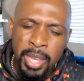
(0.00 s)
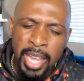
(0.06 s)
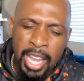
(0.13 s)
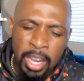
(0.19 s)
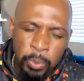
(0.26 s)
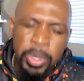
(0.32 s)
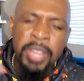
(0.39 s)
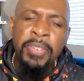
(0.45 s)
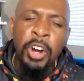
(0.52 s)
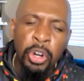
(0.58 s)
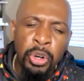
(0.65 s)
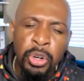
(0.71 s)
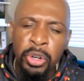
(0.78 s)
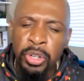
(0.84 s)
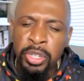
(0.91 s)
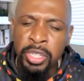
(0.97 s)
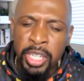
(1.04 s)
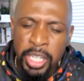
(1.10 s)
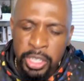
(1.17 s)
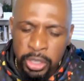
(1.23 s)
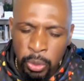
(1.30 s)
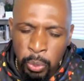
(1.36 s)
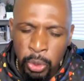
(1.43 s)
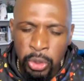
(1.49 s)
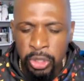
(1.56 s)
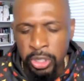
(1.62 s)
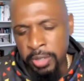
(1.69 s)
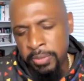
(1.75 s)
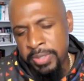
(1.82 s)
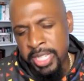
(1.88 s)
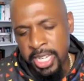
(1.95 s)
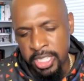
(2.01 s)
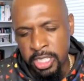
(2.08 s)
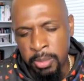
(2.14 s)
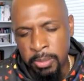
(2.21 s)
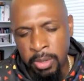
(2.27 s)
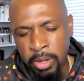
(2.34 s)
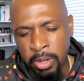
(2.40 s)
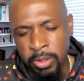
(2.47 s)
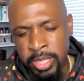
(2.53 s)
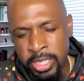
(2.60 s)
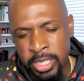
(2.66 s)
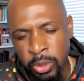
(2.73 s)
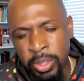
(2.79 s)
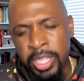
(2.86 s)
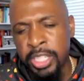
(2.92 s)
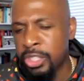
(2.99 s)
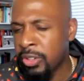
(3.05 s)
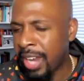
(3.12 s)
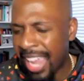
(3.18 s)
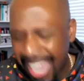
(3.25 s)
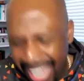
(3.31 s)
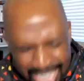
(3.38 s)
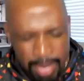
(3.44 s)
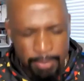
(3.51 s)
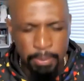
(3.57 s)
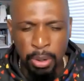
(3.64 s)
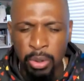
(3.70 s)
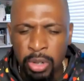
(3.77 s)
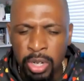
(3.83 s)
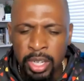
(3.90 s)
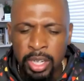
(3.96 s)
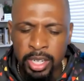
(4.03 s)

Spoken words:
And we've heard the word of testimonies, Lord, that you're able